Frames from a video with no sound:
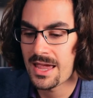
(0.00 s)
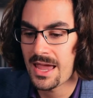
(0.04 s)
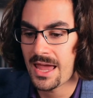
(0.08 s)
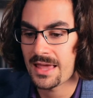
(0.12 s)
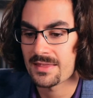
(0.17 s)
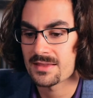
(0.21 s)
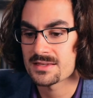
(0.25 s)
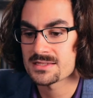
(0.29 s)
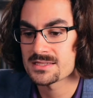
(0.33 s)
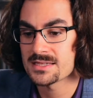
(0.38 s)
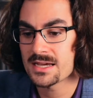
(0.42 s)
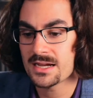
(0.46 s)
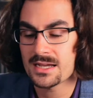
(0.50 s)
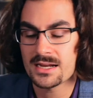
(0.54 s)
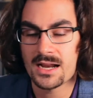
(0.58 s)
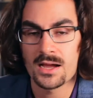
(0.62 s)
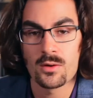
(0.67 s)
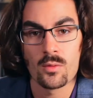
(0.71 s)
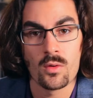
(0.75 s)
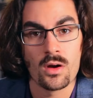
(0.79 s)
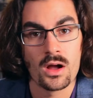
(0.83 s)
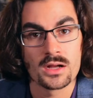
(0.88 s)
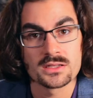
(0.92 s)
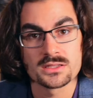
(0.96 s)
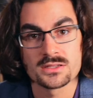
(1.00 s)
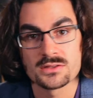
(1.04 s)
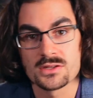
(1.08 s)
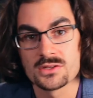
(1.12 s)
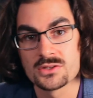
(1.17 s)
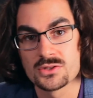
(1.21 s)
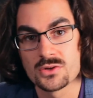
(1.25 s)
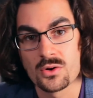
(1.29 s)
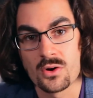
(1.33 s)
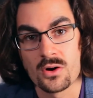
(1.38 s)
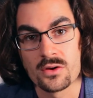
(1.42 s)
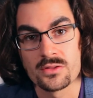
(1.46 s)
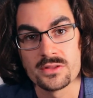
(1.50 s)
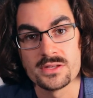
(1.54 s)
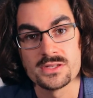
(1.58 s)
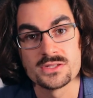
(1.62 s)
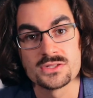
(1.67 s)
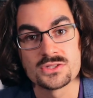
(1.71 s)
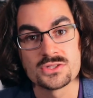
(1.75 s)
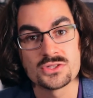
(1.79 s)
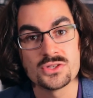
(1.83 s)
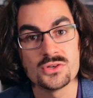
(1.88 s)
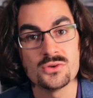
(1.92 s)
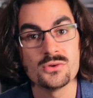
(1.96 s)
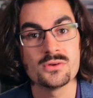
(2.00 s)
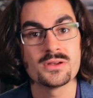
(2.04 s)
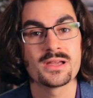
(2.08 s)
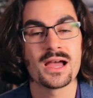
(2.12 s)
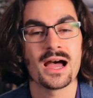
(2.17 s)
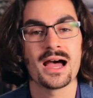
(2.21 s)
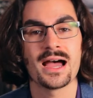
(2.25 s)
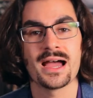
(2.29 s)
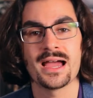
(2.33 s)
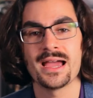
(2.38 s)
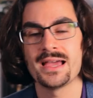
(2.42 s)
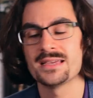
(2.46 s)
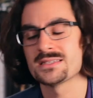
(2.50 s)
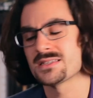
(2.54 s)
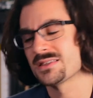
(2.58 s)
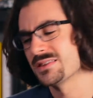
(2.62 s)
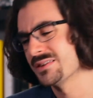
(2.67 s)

and the second I walked in the door, these 2 guys,